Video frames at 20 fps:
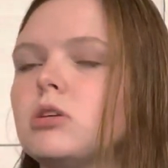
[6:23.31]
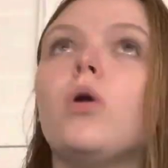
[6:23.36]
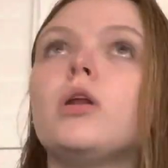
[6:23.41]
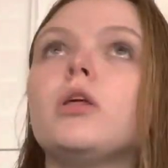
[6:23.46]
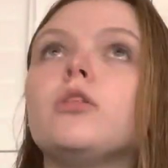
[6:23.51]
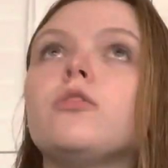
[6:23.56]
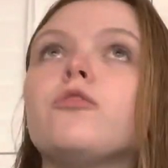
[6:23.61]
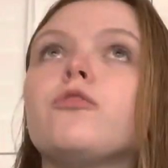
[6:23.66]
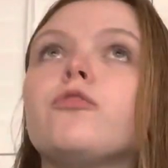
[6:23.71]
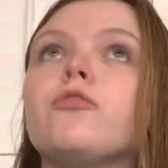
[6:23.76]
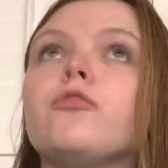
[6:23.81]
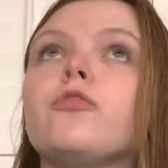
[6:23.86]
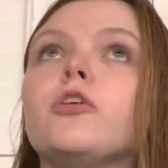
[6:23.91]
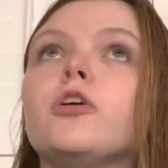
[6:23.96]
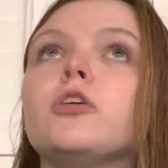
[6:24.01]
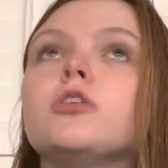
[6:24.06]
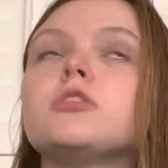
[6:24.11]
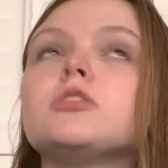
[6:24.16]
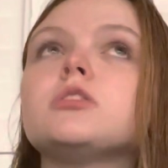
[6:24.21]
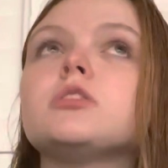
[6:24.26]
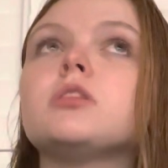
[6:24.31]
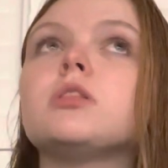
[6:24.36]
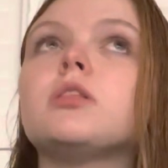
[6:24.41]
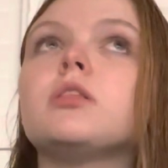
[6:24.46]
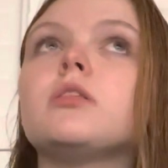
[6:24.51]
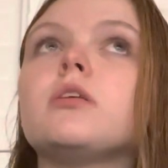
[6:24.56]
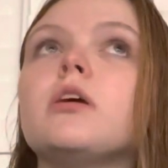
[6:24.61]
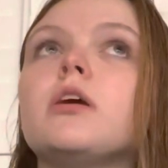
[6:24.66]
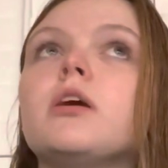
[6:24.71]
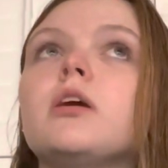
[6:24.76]
One of the first
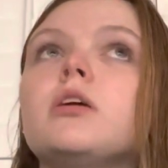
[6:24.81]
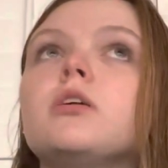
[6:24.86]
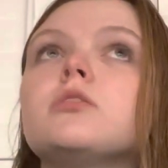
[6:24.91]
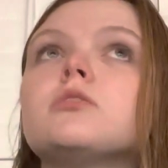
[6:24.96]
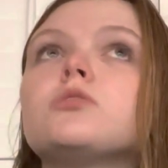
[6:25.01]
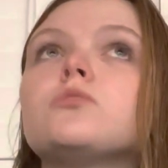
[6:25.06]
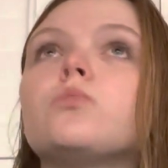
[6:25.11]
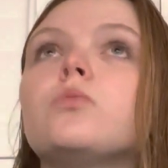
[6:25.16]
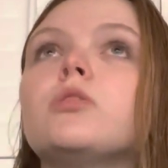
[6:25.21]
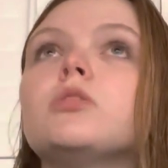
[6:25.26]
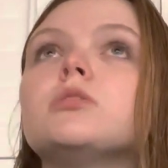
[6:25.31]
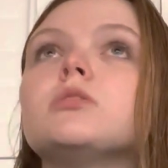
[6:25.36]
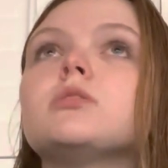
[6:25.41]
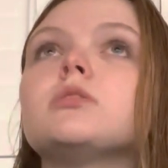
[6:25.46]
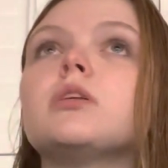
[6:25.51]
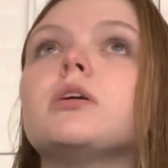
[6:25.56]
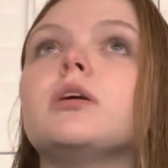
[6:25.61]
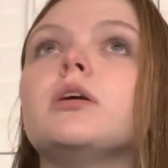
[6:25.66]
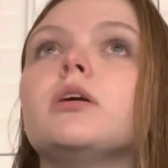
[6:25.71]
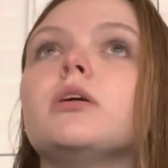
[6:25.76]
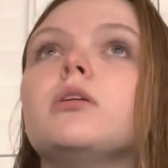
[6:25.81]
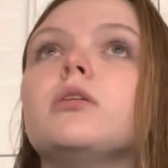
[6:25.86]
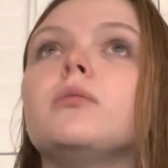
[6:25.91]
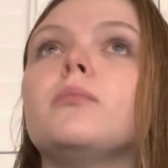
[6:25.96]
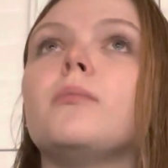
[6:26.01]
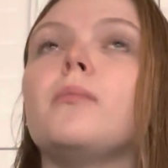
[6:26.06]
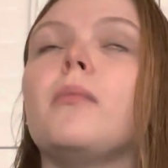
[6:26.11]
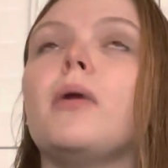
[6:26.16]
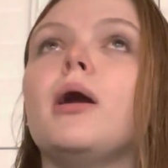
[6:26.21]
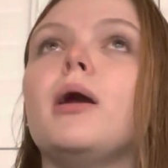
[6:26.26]
things was that
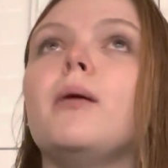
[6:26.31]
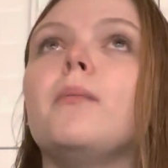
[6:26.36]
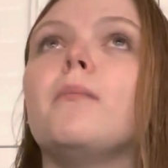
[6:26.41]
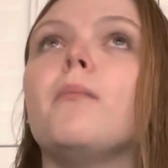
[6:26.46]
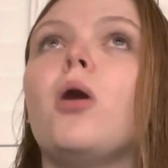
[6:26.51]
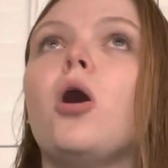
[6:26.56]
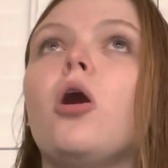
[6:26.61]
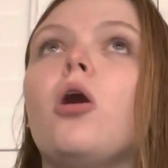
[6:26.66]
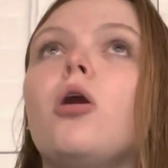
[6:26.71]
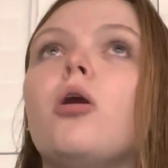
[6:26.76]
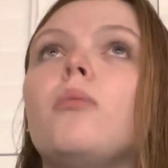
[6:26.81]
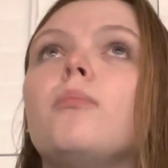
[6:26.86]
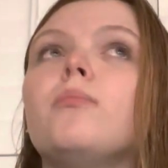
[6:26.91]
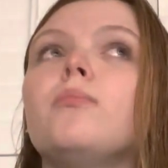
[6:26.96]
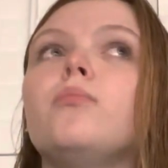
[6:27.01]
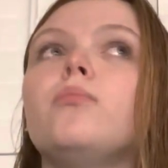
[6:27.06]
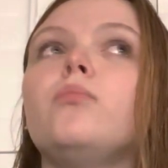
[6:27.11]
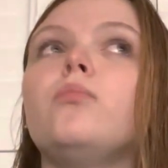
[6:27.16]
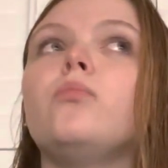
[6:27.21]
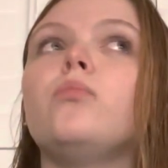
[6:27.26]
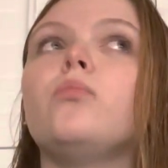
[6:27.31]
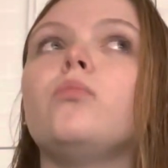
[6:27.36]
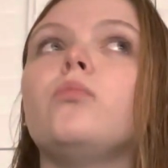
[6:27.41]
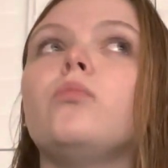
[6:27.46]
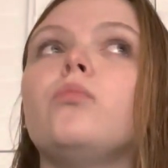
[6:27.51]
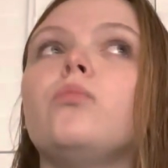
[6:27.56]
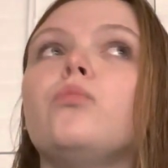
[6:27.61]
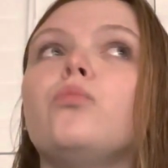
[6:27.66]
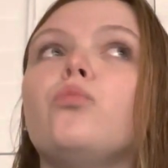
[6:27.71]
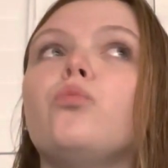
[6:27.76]
my mom
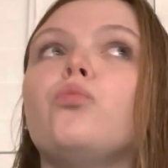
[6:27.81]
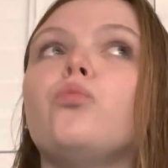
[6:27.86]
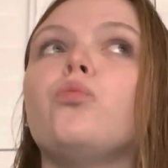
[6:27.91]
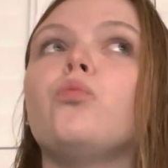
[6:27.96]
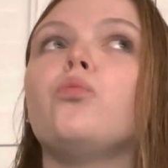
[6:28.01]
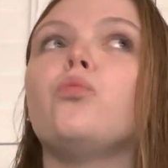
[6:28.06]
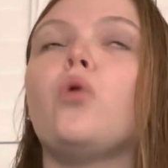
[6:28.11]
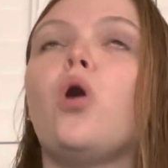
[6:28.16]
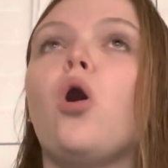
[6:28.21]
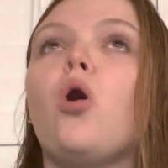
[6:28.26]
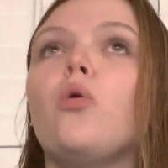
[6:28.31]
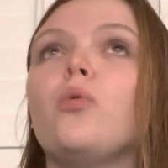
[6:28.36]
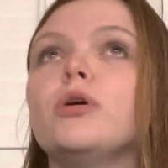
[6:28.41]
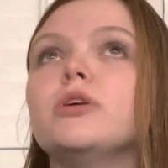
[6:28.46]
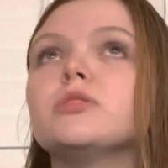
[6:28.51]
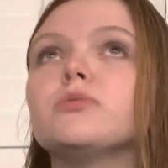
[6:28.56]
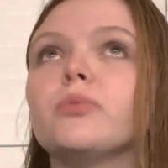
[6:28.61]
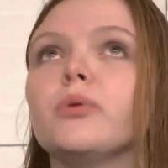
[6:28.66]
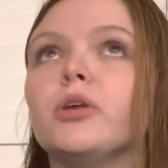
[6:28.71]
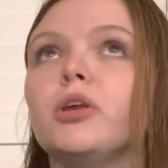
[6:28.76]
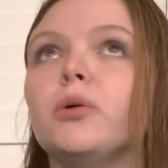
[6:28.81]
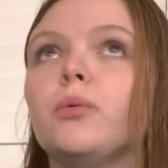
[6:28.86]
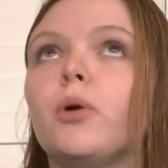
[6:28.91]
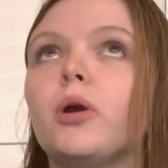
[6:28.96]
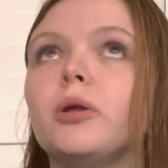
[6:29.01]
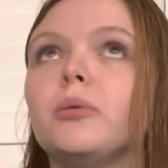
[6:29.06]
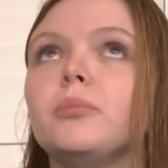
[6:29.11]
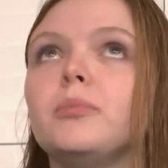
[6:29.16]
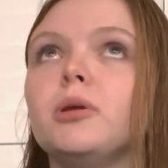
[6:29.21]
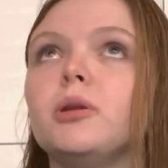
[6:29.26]
always really
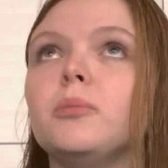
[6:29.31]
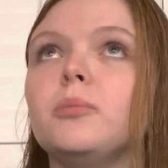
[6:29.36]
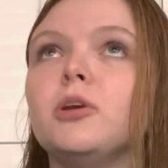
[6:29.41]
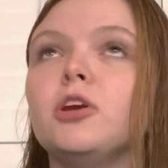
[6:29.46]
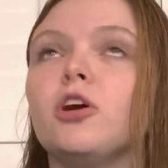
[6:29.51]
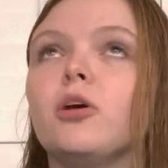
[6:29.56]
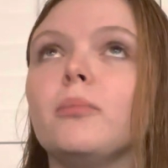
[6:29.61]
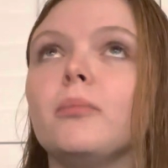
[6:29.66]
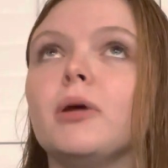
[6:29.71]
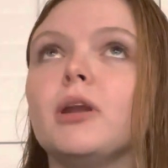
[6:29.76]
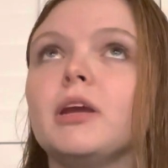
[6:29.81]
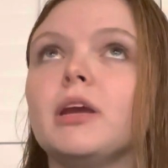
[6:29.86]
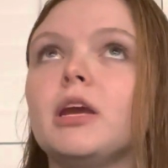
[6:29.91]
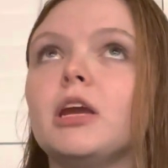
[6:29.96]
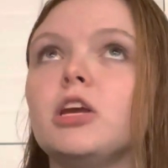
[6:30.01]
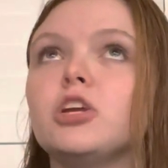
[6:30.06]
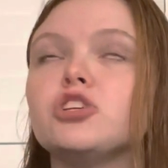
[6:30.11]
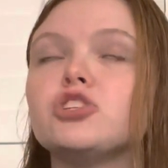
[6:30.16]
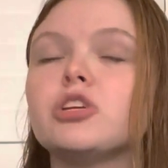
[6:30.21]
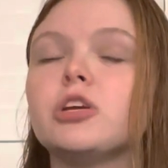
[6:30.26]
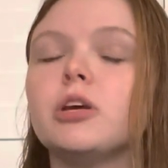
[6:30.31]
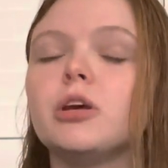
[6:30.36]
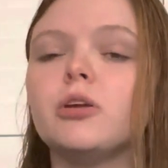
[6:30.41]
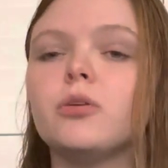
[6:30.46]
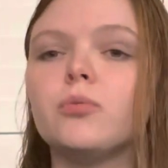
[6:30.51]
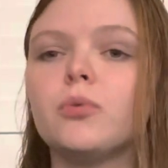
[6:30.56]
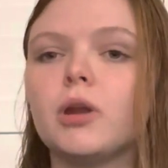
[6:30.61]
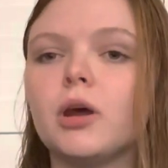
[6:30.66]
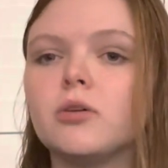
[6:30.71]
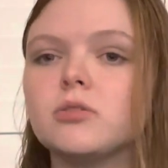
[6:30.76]
wanted me to be on
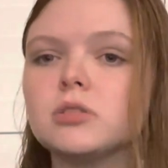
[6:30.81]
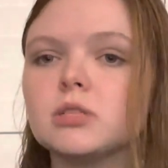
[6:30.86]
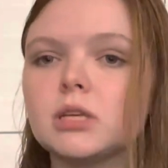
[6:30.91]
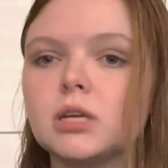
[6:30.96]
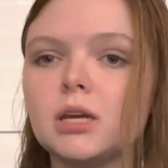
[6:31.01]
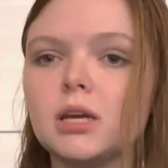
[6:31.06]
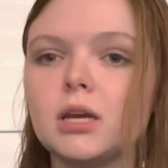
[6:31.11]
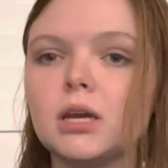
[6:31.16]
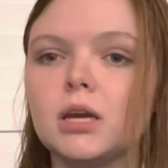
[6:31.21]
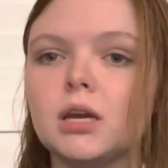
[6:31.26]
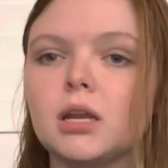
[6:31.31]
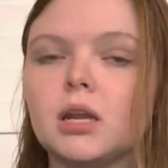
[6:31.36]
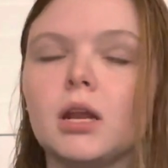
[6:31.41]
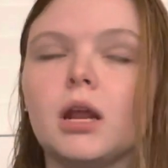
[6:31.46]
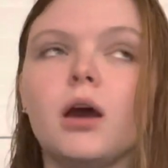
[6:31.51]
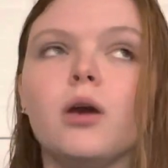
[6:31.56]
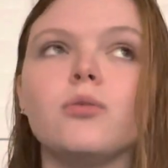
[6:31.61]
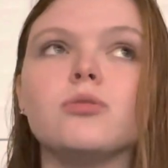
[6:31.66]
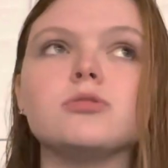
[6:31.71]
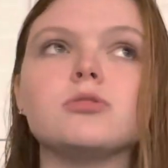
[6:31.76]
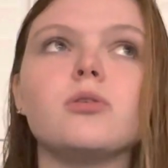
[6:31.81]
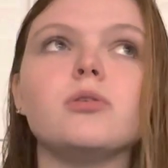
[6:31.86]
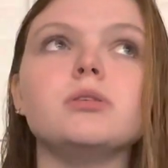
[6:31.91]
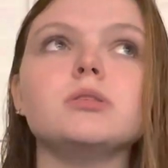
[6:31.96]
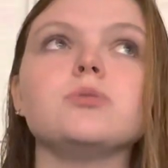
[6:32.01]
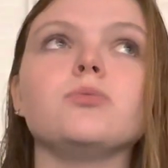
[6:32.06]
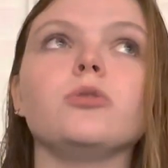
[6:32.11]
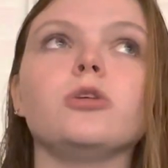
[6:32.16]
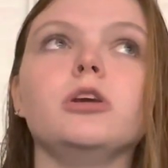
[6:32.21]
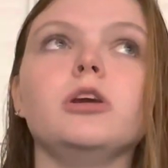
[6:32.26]
medication when I was a kid, and I was
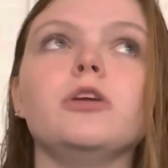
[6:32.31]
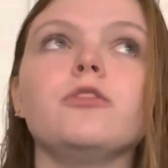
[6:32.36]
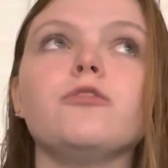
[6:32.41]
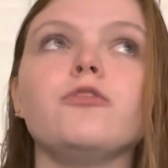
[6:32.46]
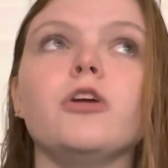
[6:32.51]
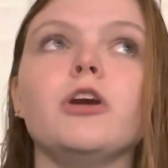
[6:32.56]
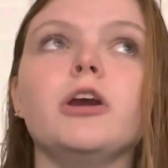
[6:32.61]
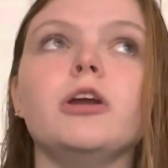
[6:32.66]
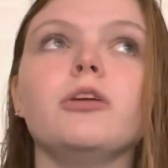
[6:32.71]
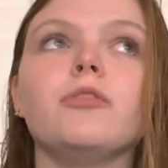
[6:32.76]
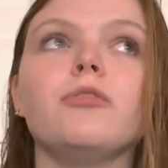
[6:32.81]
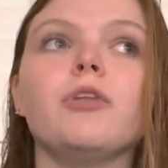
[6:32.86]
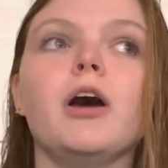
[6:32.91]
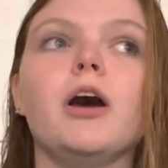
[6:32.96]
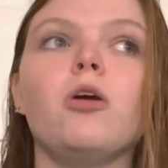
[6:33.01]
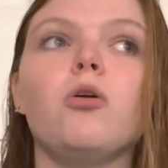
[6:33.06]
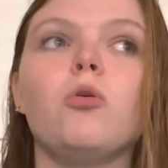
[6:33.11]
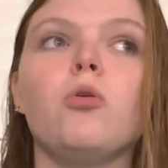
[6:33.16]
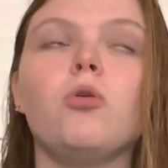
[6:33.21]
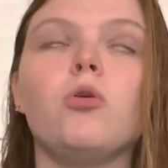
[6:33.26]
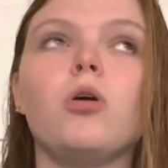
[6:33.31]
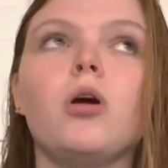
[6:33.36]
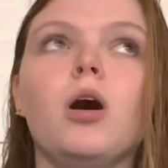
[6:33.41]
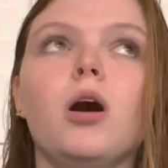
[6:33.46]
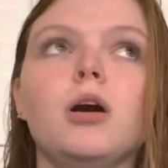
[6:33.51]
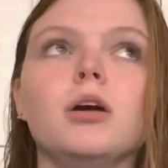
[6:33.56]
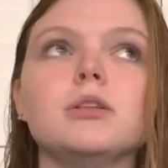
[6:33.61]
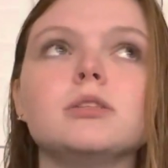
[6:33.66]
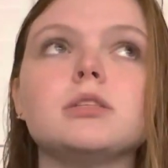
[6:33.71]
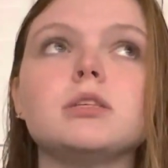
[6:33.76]
always really afraid of that whole
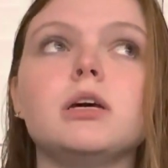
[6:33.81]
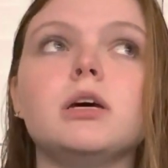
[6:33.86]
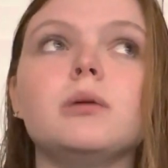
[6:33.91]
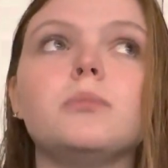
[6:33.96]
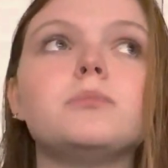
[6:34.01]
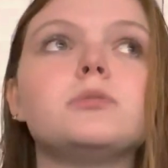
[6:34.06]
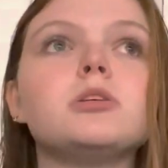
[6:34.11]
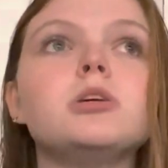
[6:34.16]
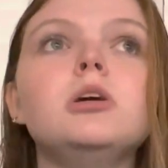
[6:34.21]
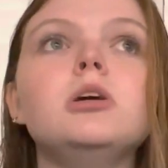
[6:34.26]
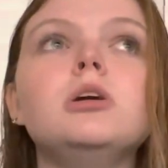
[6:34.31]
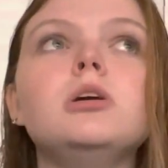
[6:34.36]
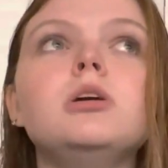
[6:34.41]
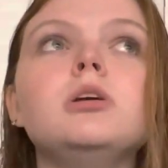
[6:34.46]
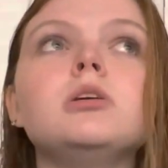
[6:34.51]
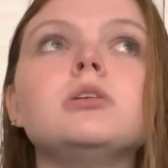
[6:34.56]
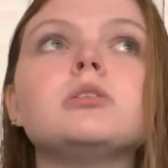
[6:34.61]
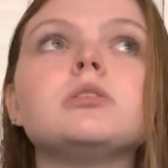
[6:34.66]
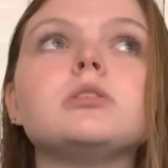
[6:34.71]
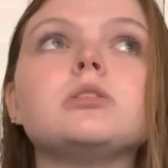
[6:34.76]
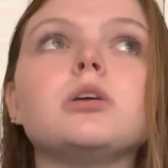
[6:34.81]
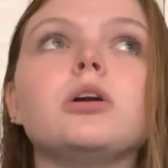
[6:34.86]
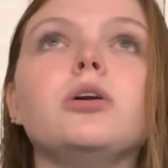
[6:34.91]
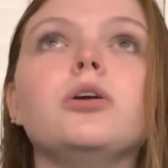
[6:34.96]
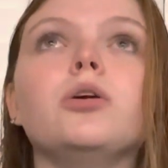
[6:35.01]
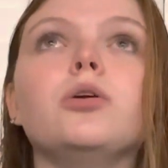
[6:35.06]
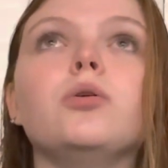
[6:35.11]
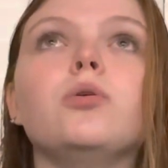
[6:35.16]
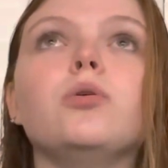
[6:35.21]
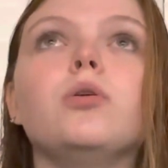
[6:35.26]
concept.
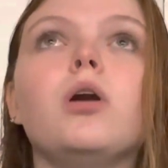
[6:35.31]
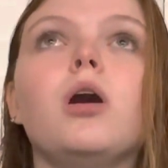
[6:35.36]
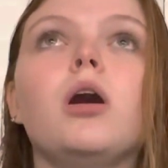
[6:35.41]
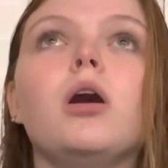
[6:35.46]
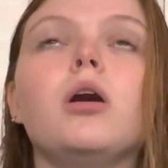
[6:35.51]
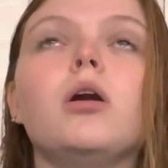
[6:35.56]
So